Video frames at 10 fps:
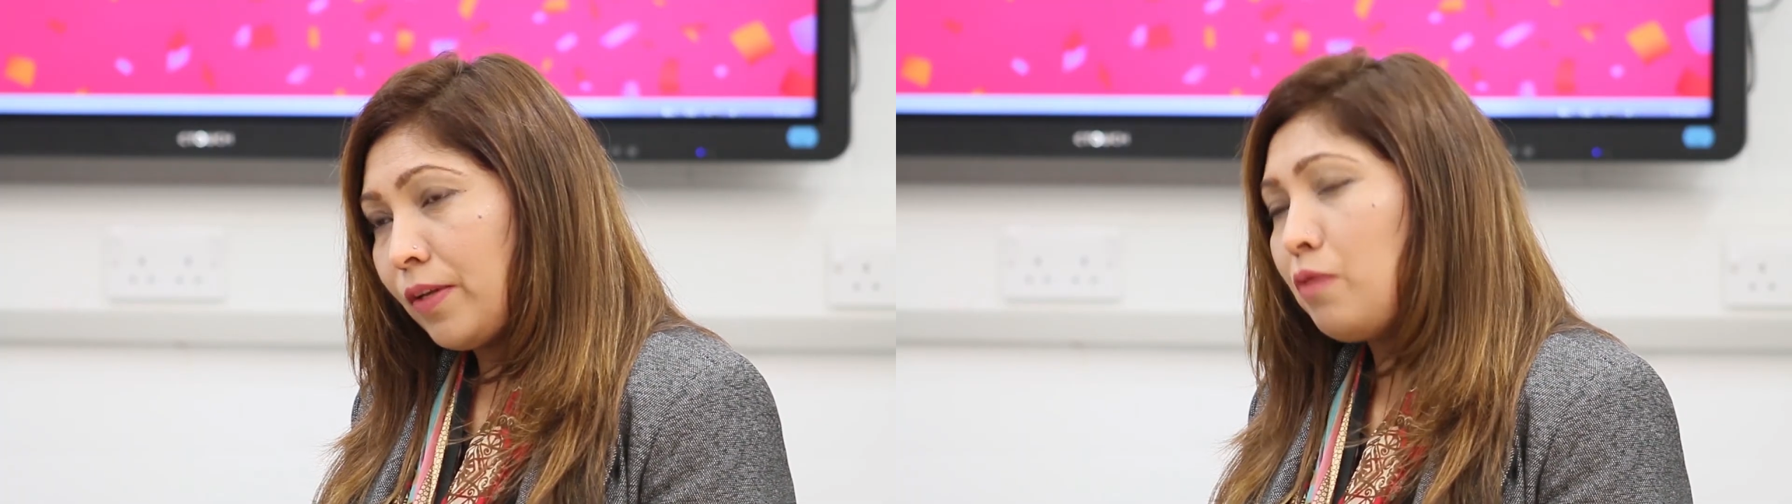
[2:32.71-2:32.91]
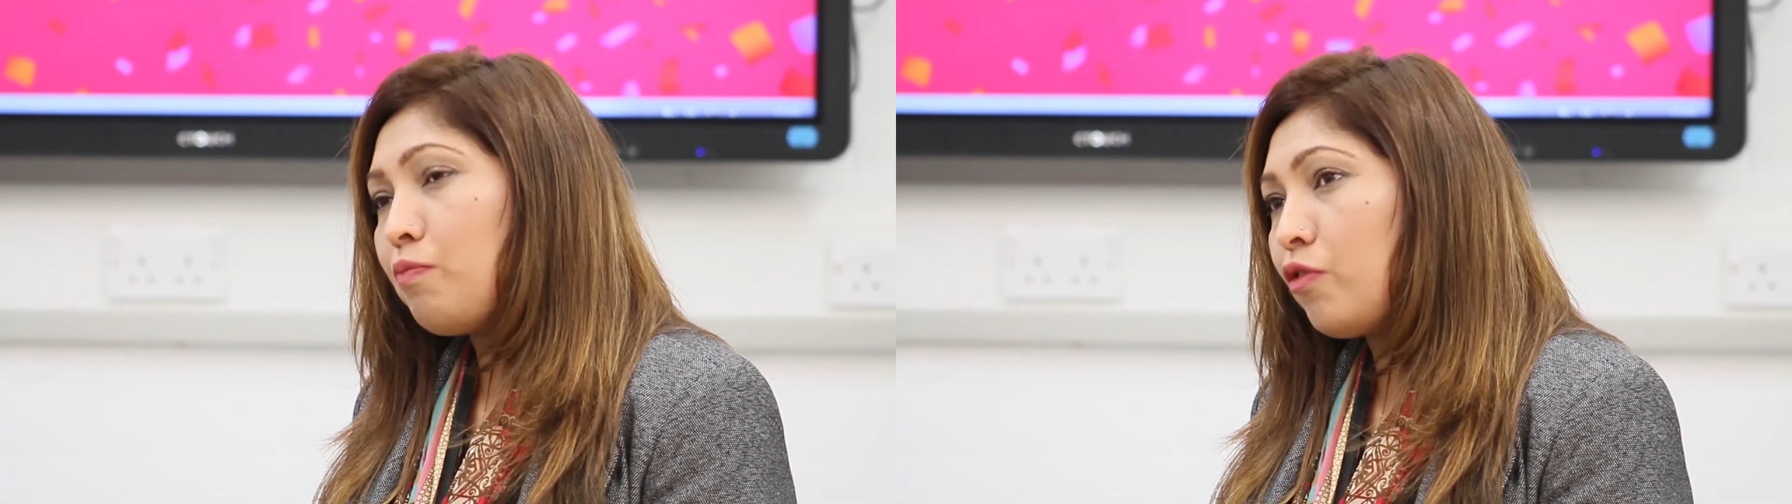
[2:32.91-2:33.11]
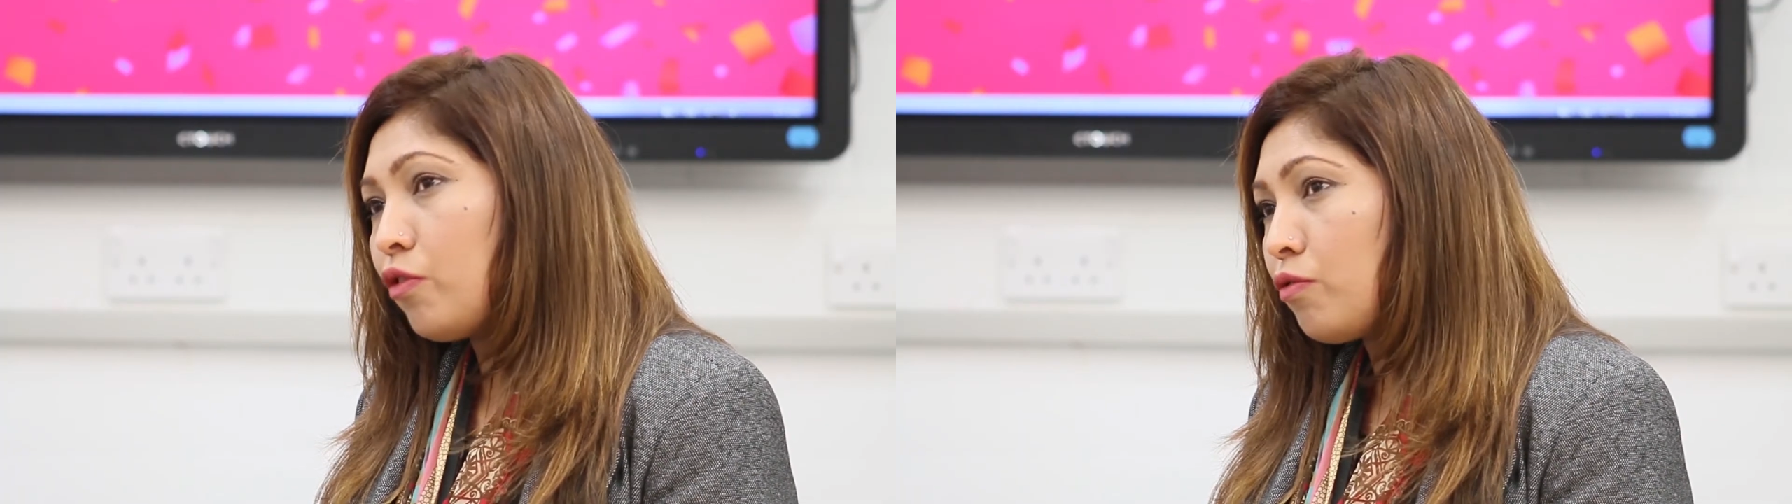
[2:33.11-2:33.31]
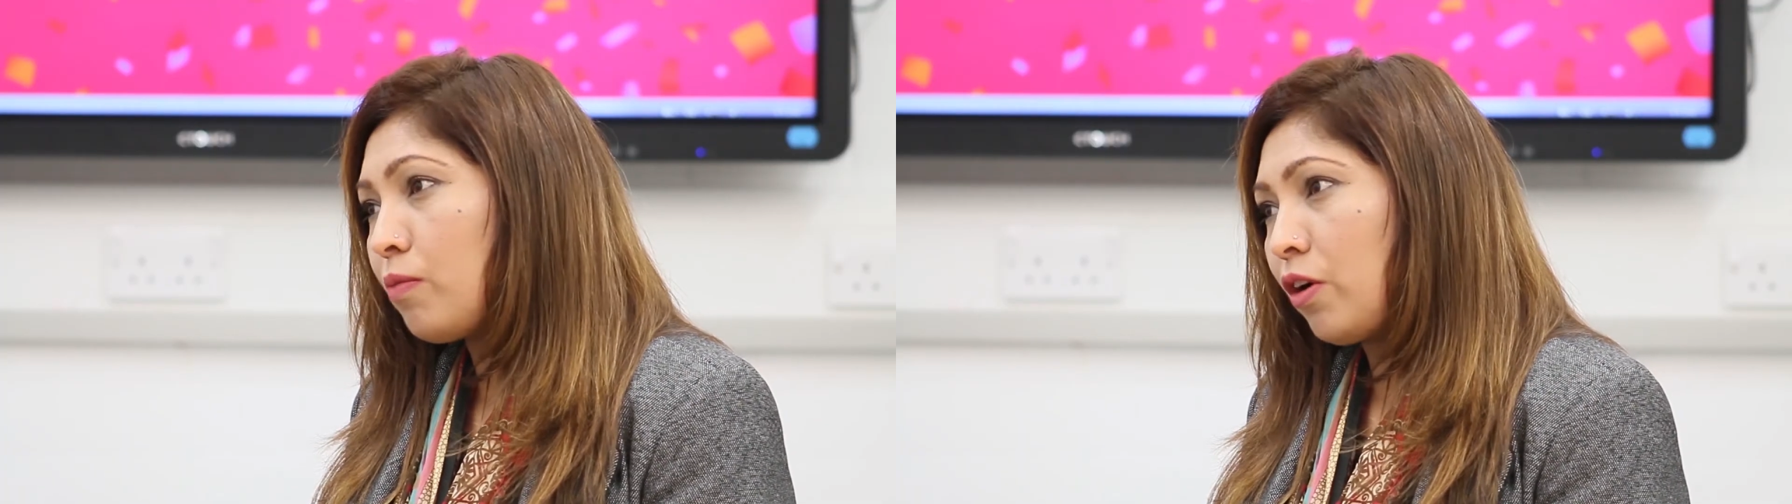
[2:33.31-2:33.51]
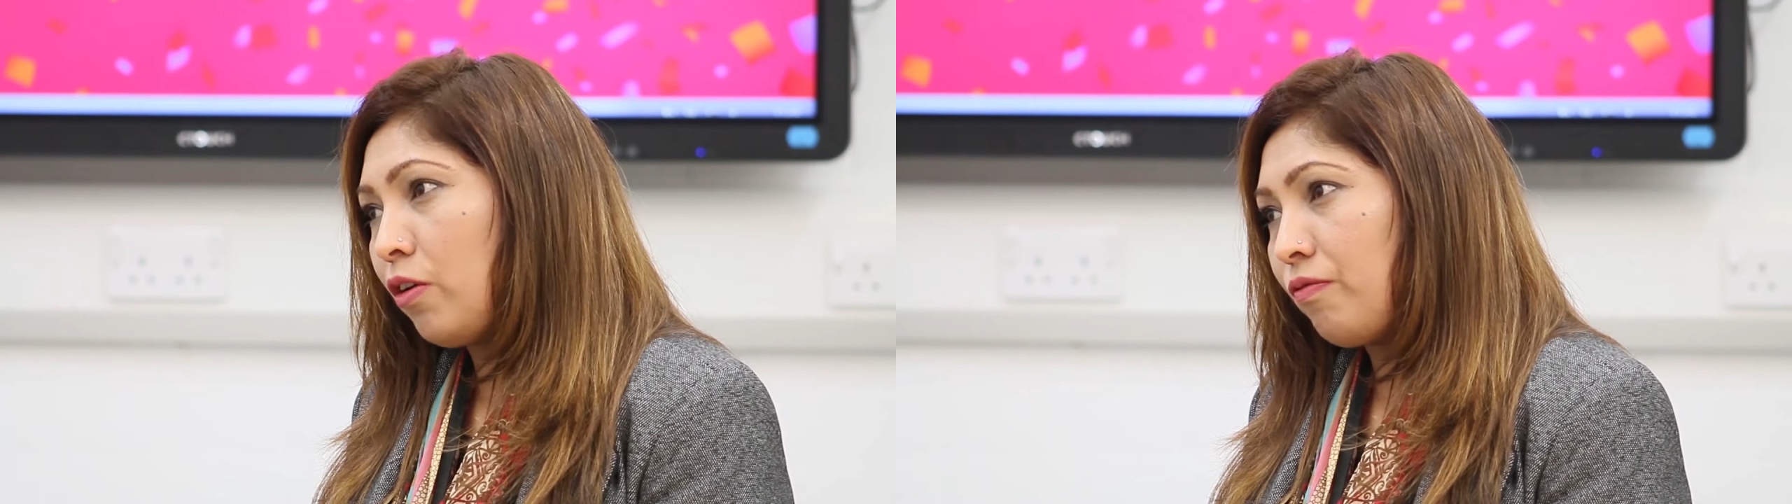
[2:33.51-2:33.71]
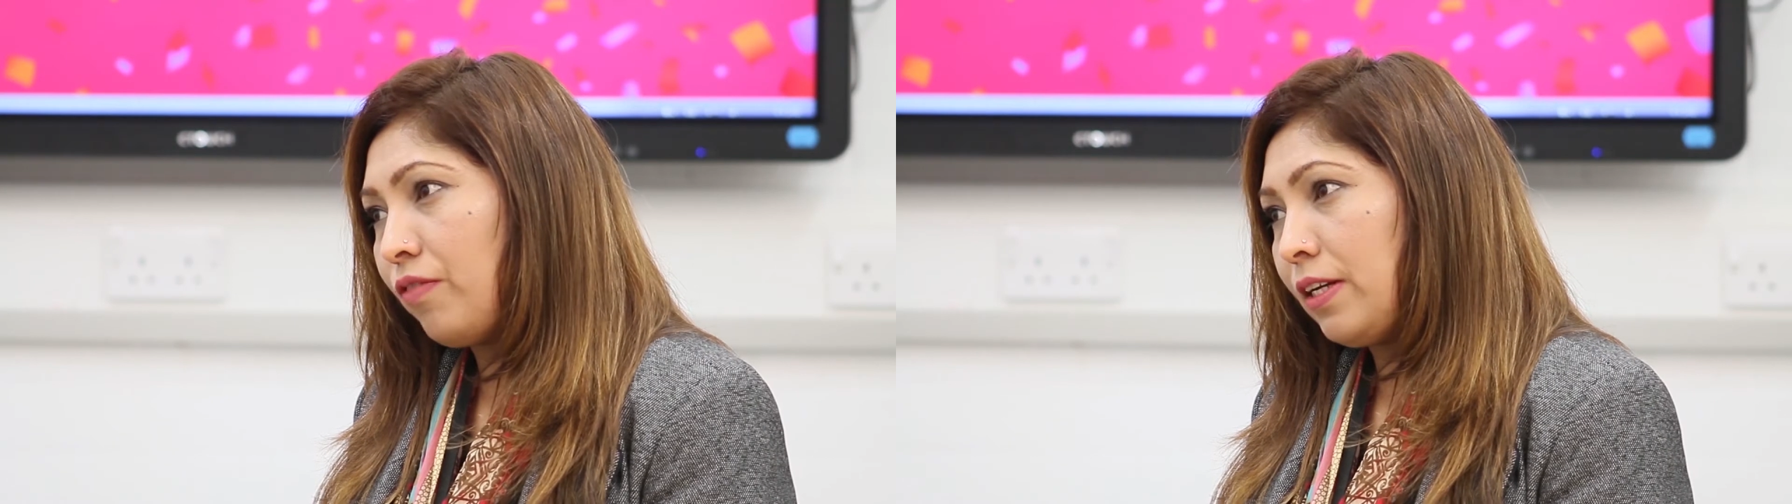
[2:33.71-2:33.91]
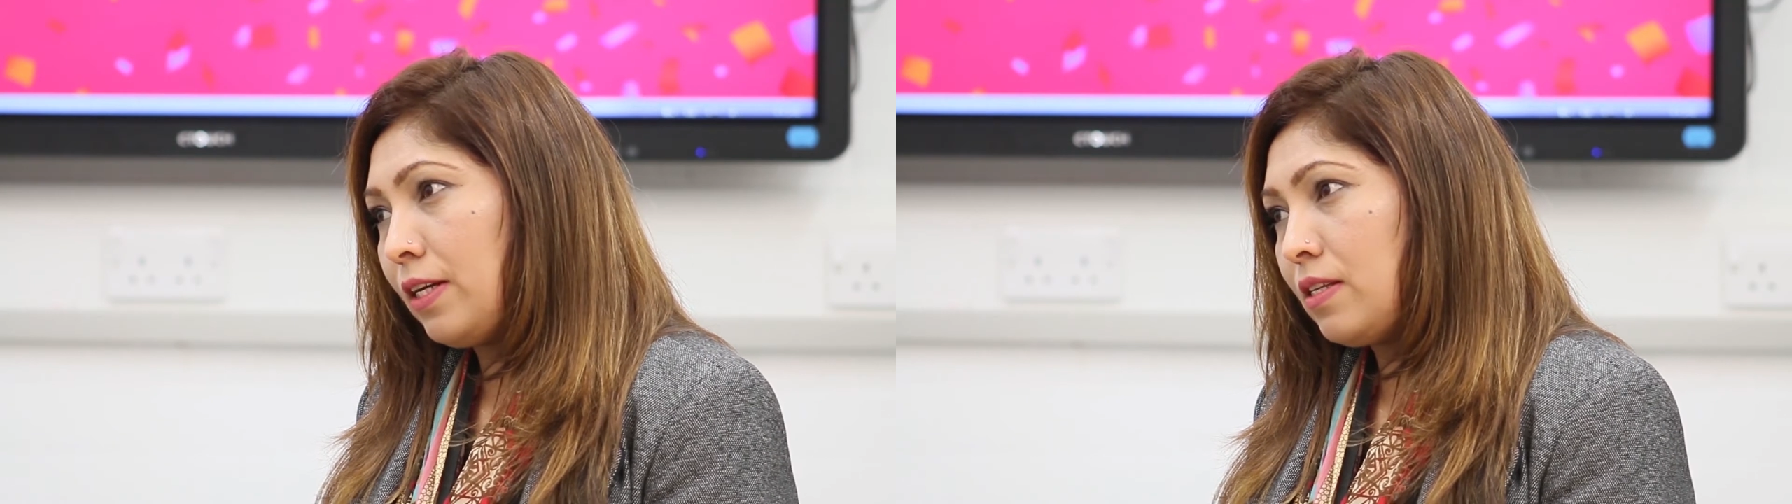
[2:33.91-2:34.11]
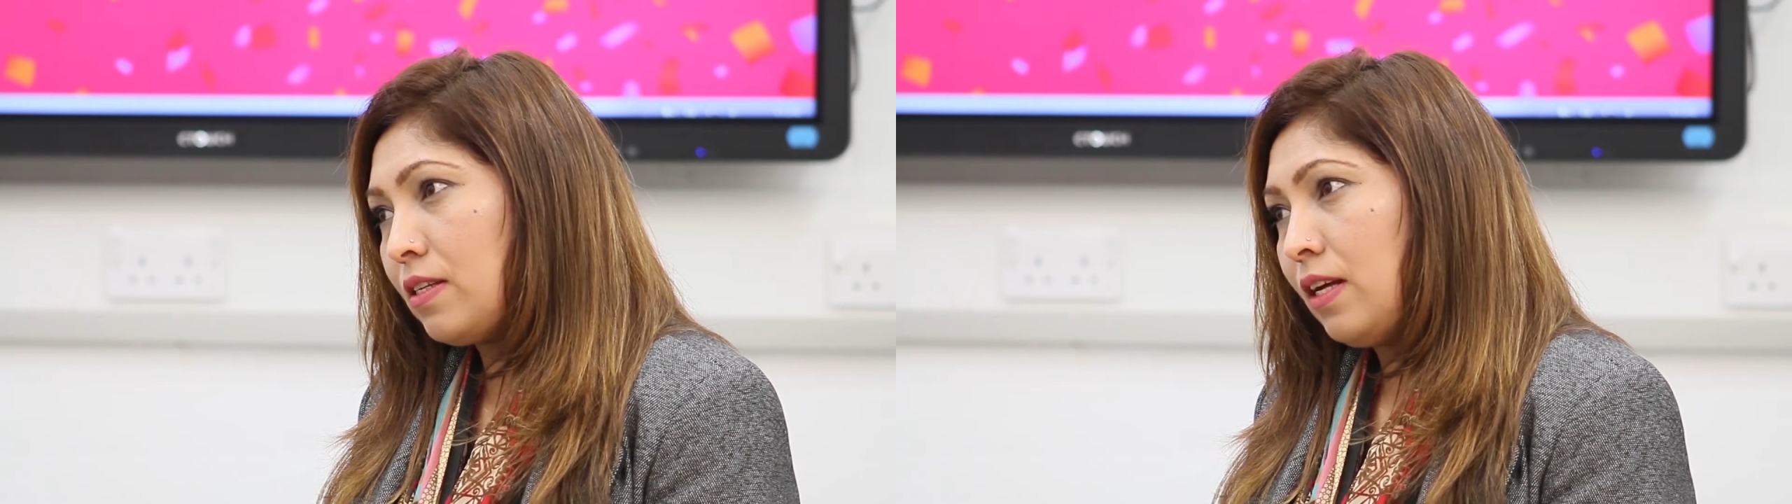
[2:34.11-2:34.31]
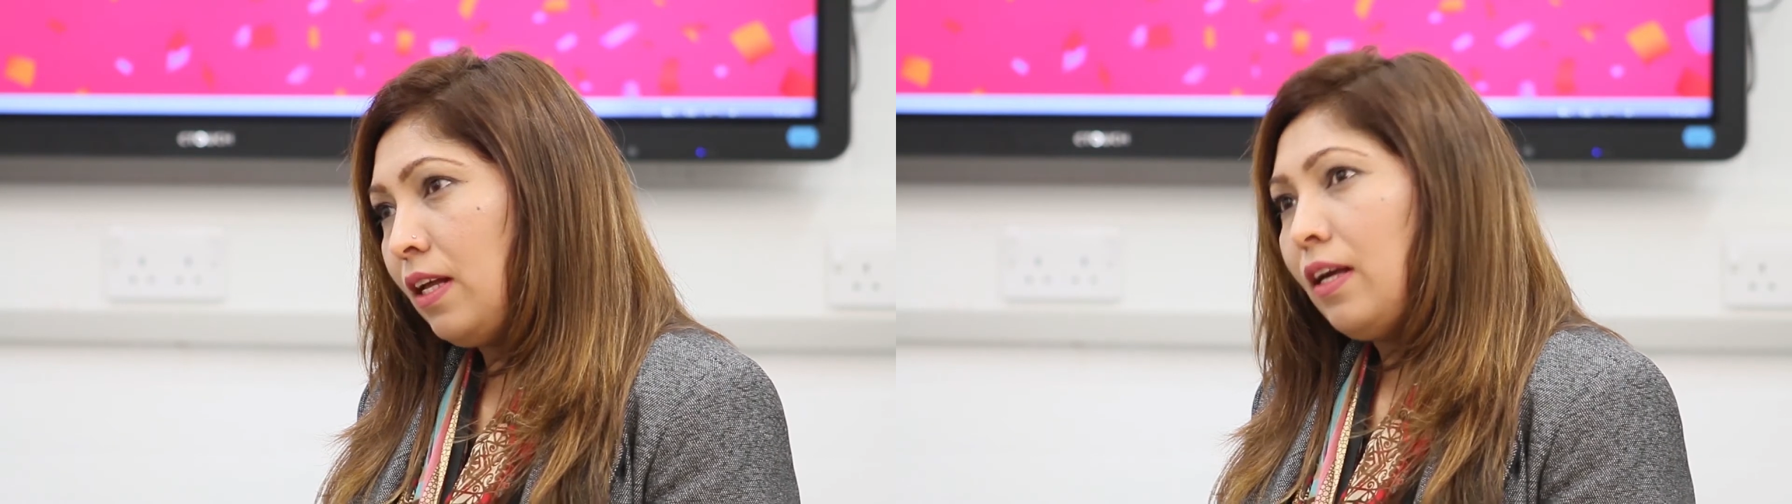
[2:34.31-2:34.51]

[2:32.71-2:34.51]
improved my confidence,